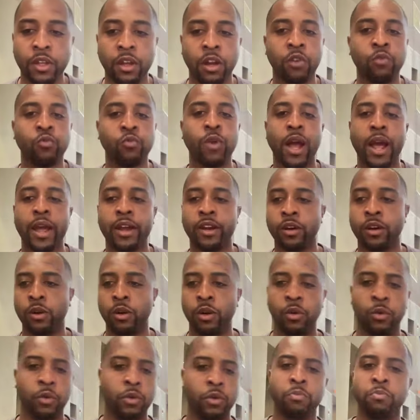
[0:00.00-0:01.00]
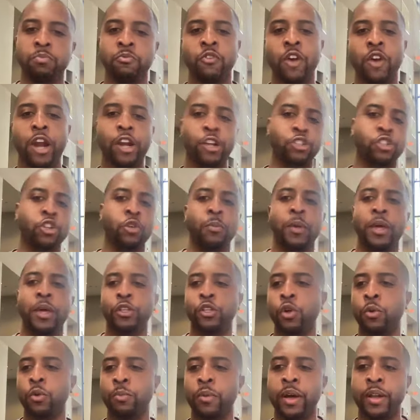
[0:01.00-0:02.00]
a writer, or writers don't
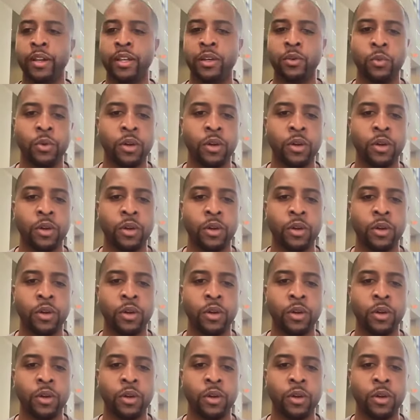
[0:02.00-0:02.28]
make no money.